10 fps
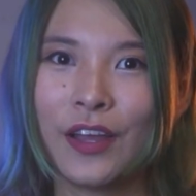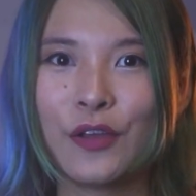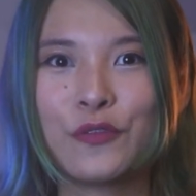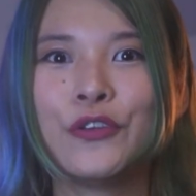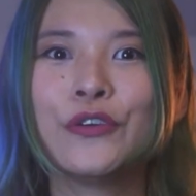
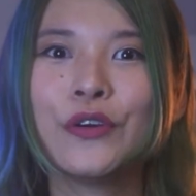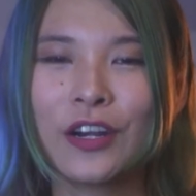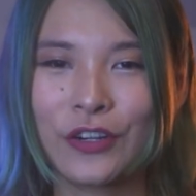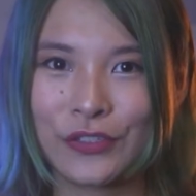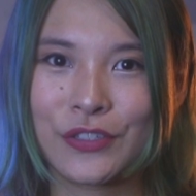If you
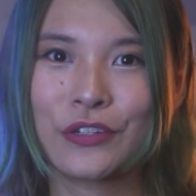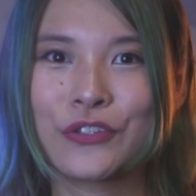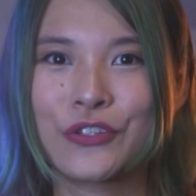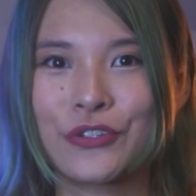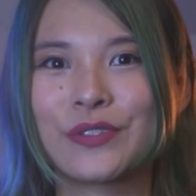are
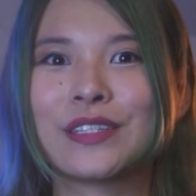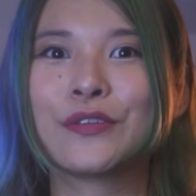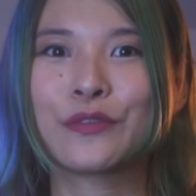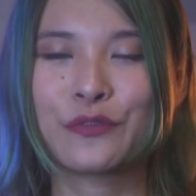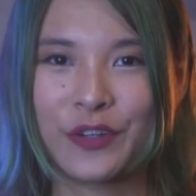also
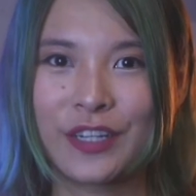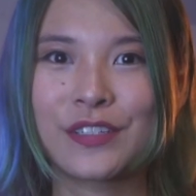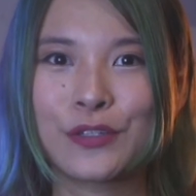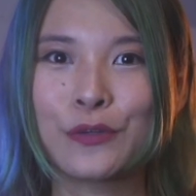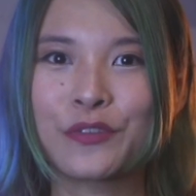choosing your
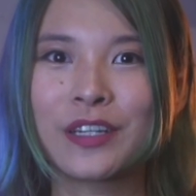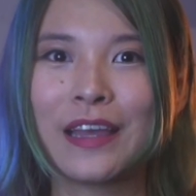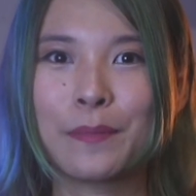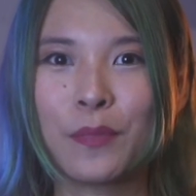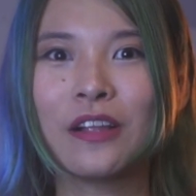first
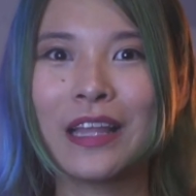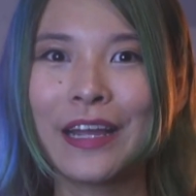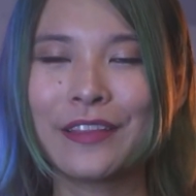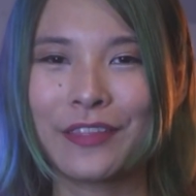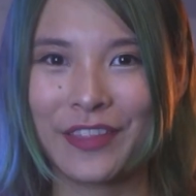overland pod
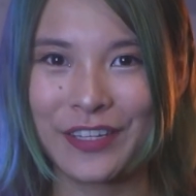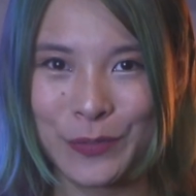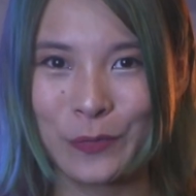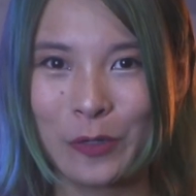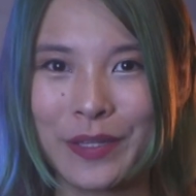light,
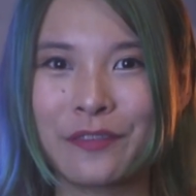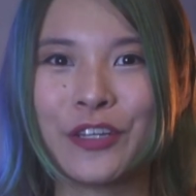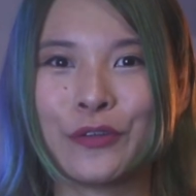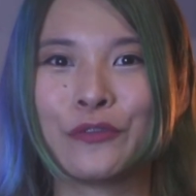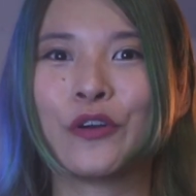this will be the
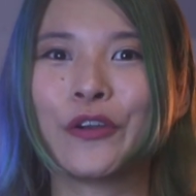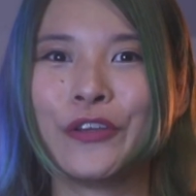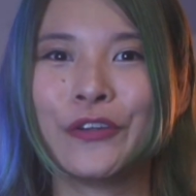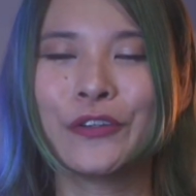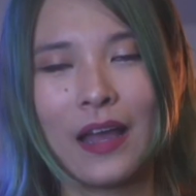video for
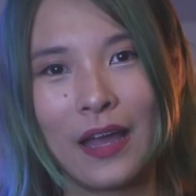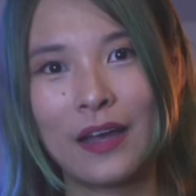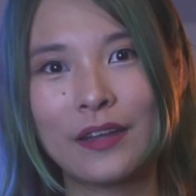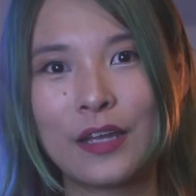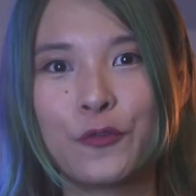you.
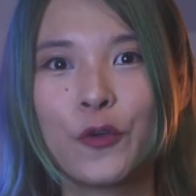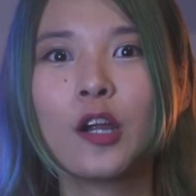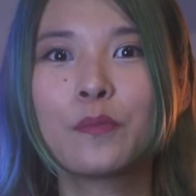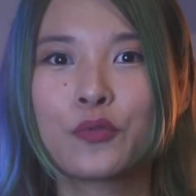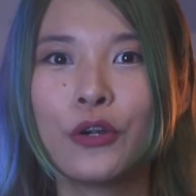And if you
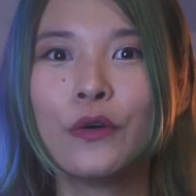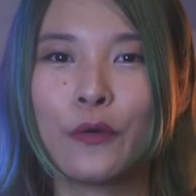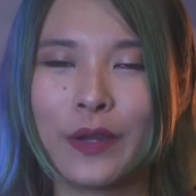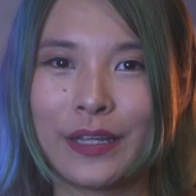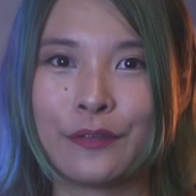are a pro
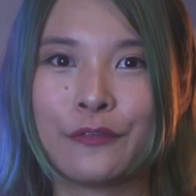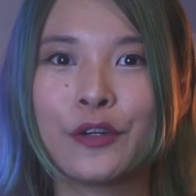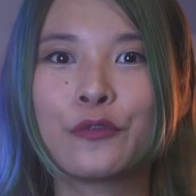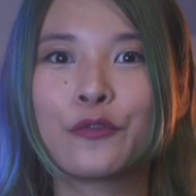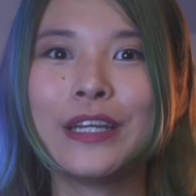already,
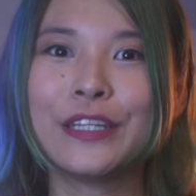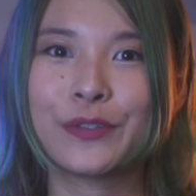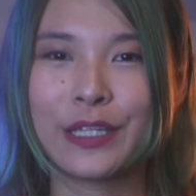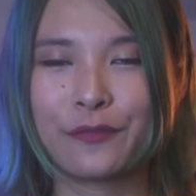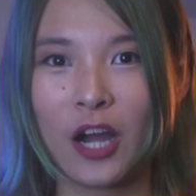feel free
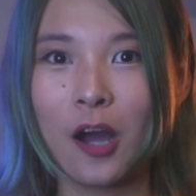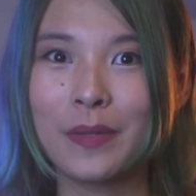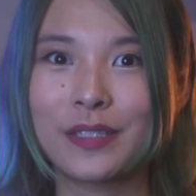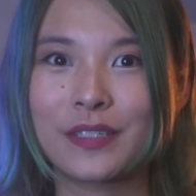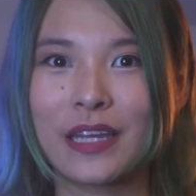to leave
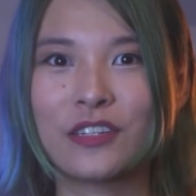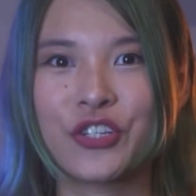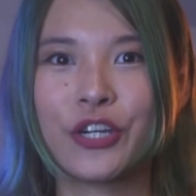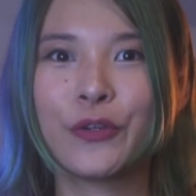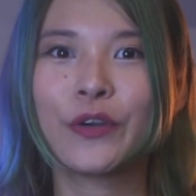comments and
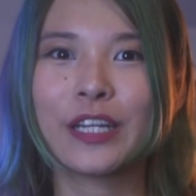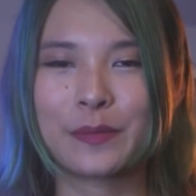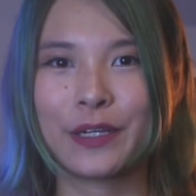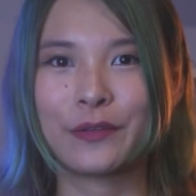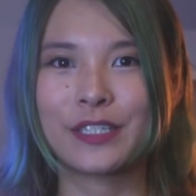share your
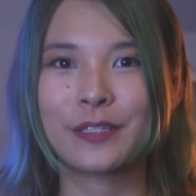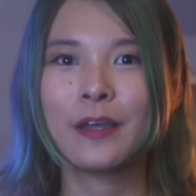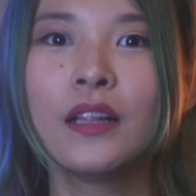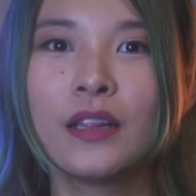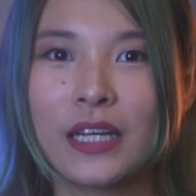experience.
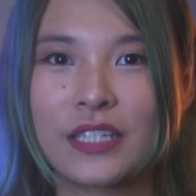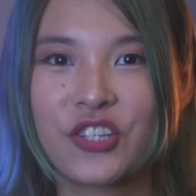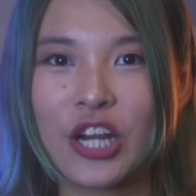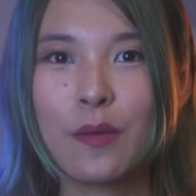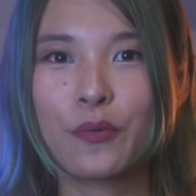
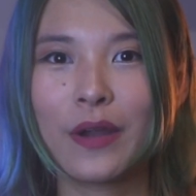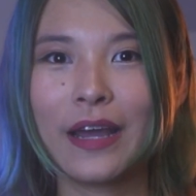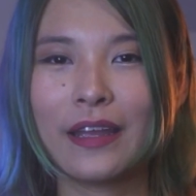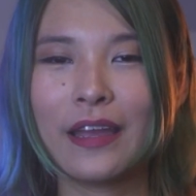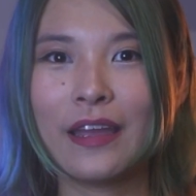Let's jump
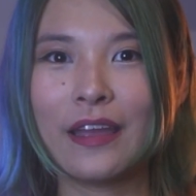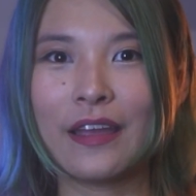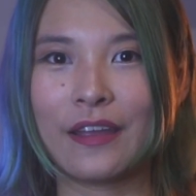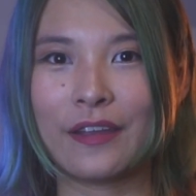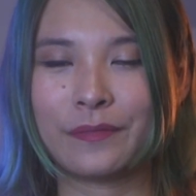right
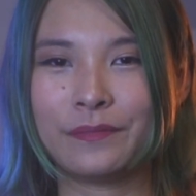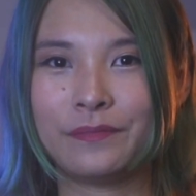in!